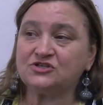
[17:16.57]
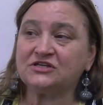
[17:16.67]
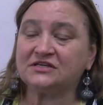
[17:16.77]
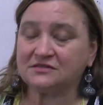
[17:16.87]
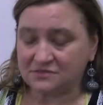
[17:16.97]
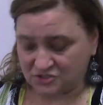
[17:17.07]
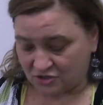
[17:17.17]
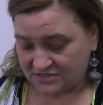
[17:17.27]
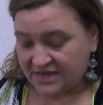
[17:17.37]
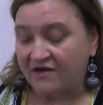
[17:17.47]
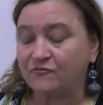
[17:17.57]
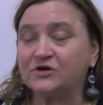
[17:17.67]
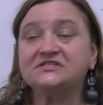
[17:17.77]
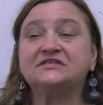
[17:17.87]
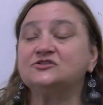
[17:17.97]
she started to have
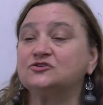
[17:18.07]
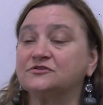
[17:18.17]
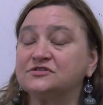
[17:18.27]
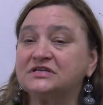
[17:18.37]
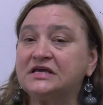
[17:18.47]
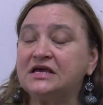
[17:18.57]
more seizures,